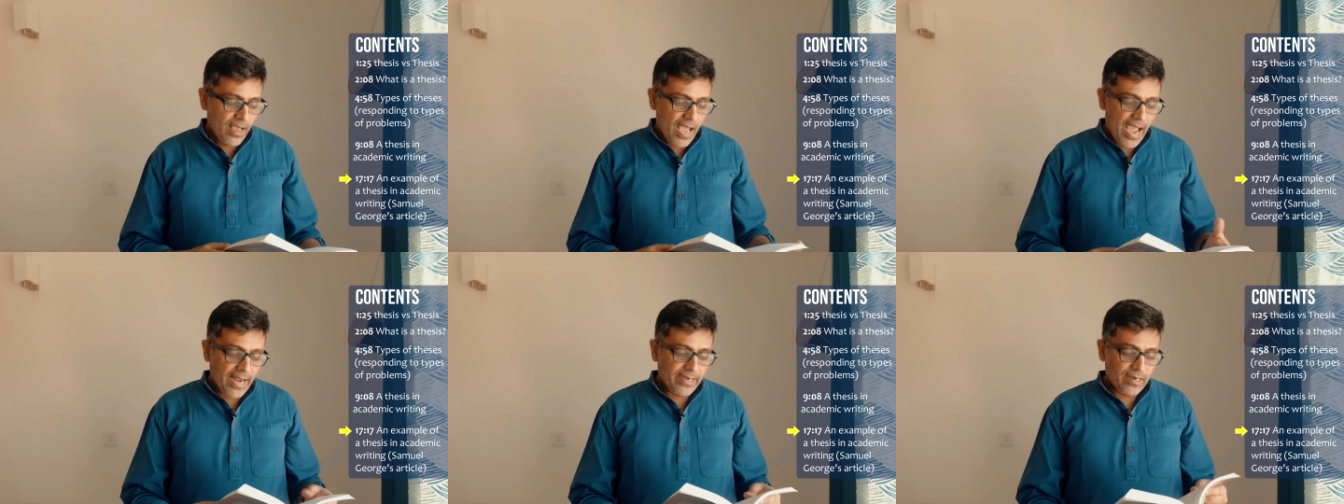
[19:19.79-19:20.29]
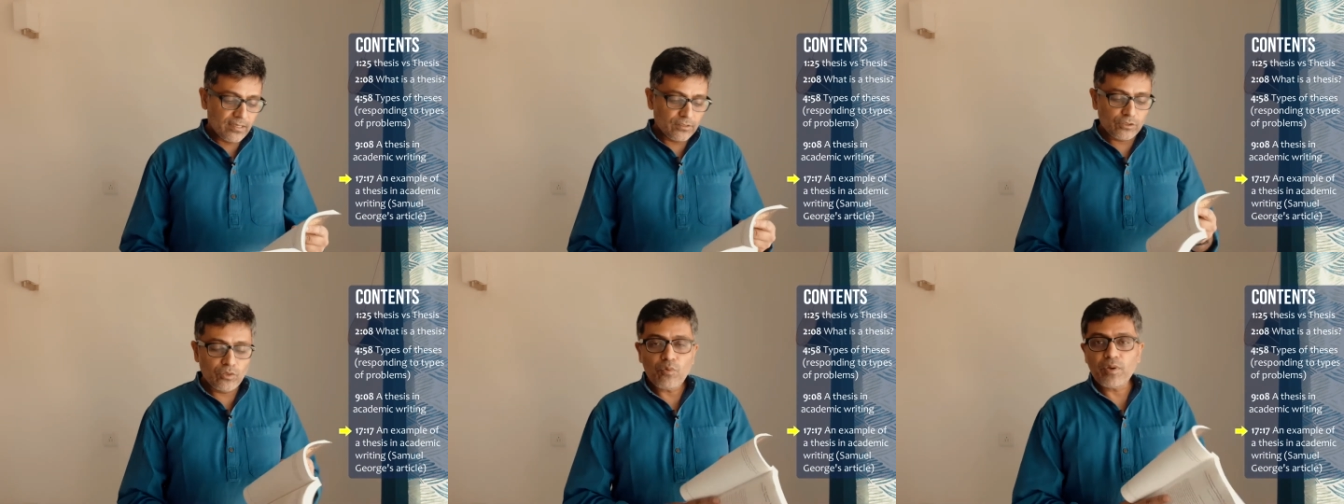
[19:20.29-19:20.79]
And
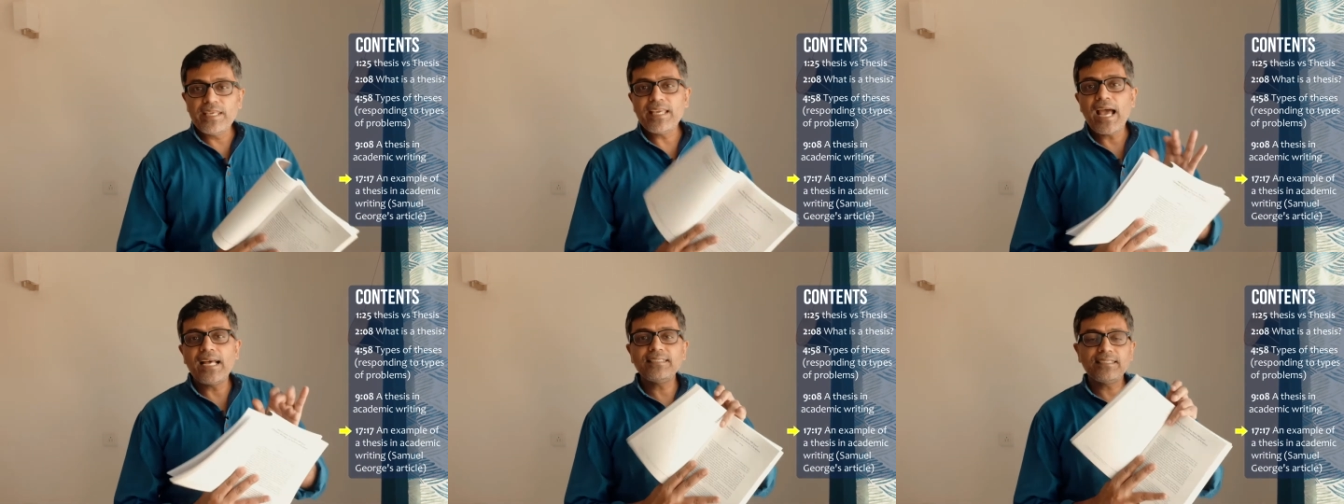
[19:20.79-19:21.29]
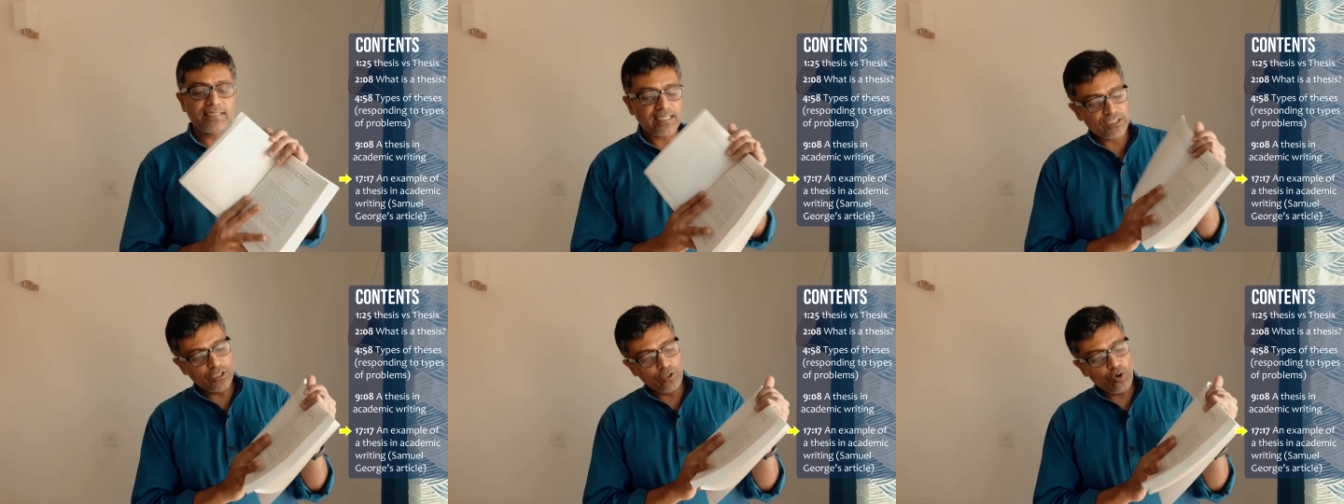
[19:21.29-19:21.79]
so he has a
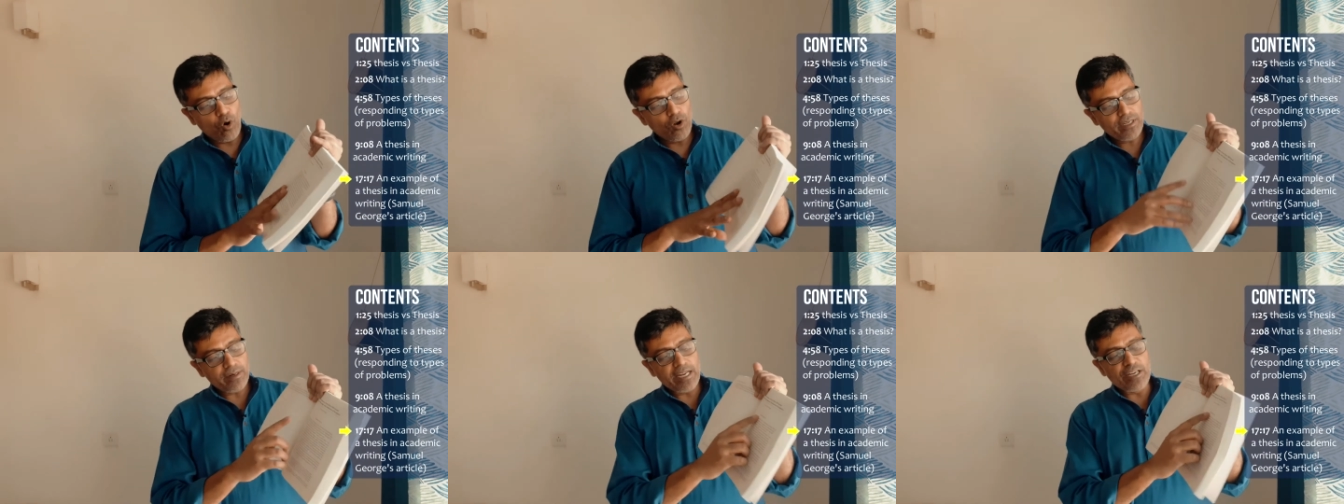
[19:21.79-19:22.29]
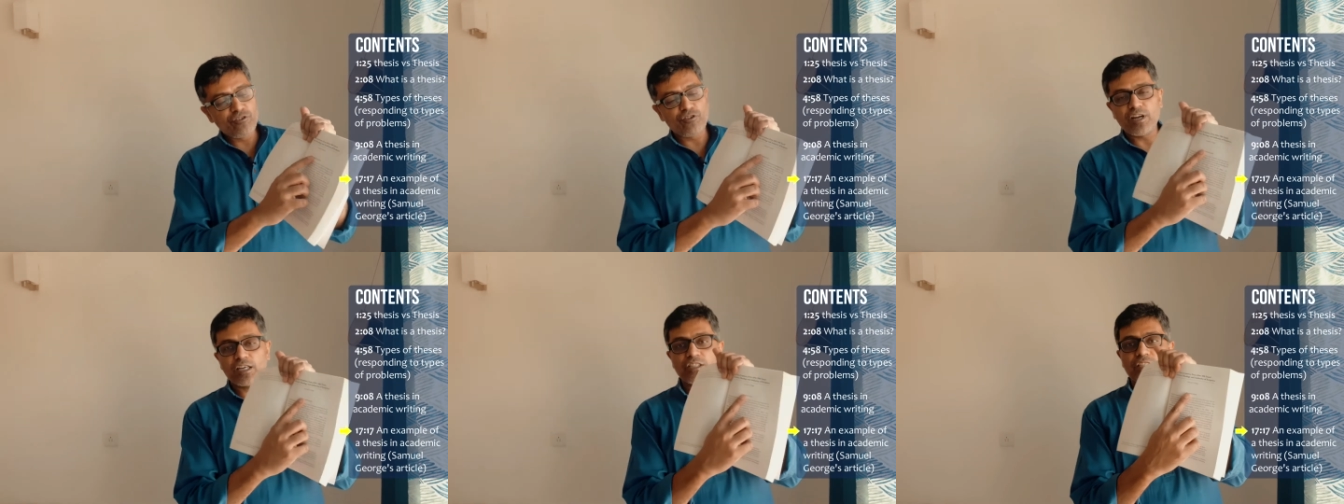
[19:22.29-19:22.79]
section called
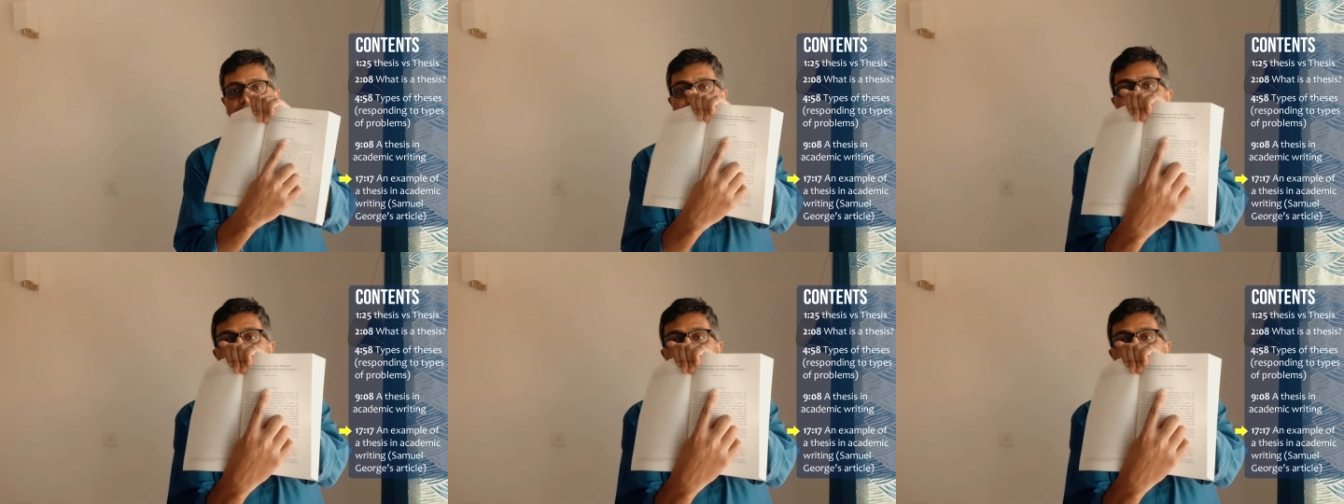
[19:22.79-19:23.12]
Introduction